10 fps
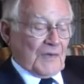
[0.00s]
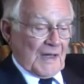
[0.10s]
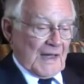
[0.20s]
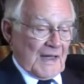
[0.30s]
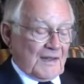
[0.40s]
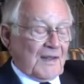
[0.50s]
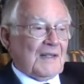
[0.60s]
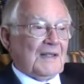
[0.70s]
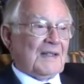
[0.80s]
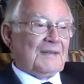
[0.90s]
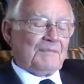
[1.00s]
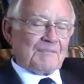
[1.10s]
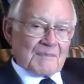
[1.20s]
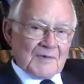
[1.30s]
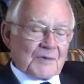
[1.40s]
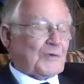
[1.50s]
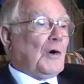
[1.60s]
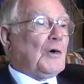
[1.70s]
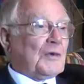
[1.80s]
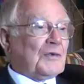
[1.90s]
they had the
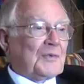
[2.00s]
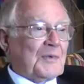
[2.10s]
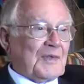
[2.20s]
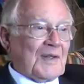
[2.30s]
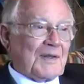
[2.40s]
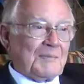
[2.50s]
sarongs, wasn't it? The